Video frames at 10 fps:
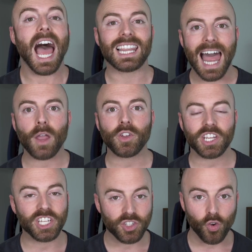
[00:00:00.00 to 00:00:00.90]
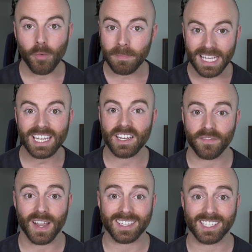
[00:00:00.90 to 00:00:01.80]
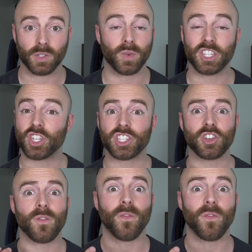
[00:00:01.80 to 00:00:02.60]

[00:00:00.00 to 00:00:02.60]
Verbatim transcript: allow you to control media devices with just your